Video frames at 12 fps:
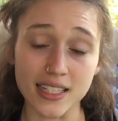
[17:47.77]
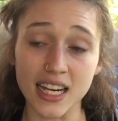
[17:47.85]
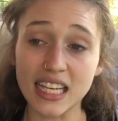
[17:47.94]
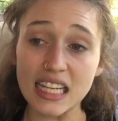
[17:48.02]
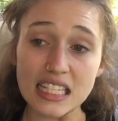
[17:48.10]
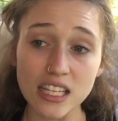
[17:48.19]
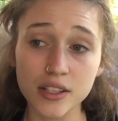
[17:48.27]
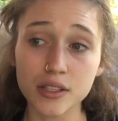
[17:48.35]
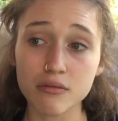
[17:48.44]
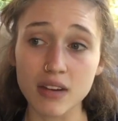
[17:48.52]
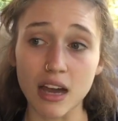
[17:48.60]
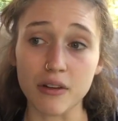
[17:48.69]
And I can tell
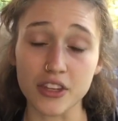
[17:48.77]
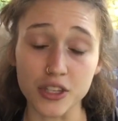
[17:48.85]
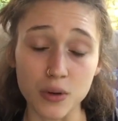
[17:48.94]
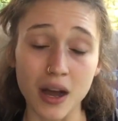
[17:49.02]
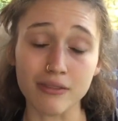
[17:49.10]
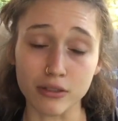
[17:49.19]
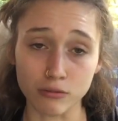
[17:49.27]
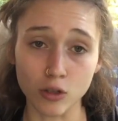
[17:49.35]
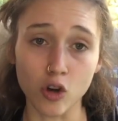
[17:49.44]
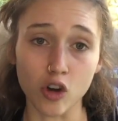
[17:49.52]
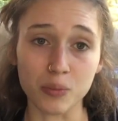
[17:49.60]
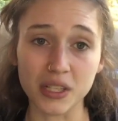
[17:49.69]
you now that you have a
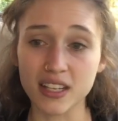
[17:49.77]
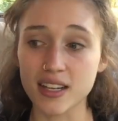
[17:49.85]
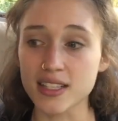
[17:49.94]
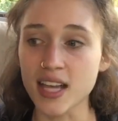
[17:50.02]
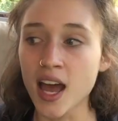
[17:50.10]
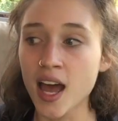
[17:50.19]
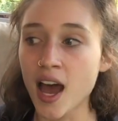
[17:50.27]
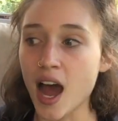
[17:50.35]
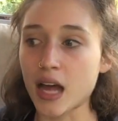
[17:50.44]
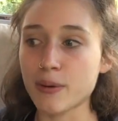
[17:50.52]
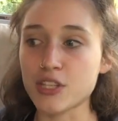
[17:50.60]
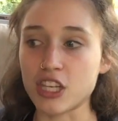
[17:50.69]
role because
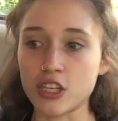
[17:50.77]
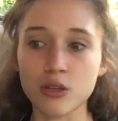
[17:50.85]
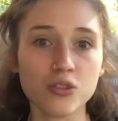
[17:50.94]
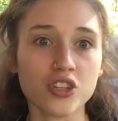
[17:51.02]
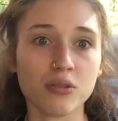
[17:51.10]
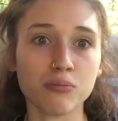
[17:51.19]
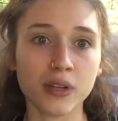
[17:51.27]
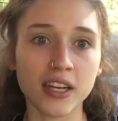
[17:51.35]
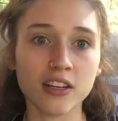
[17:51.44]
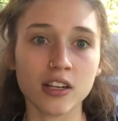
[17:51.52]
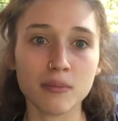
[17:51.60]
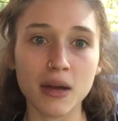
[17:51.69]
I was a huge
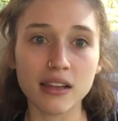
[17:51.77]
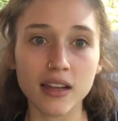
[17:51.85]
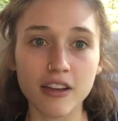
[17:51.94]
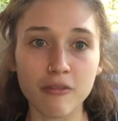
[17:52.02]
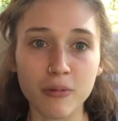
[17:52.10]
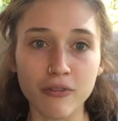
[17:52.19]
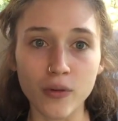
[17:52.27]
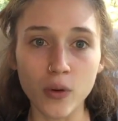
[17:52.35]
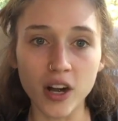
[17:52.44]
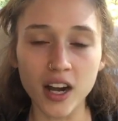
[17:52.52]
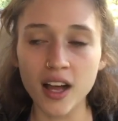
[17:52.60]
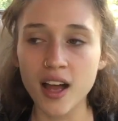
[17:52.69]
complainer in my life
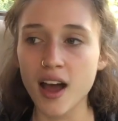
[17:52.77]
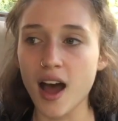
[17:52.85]
before.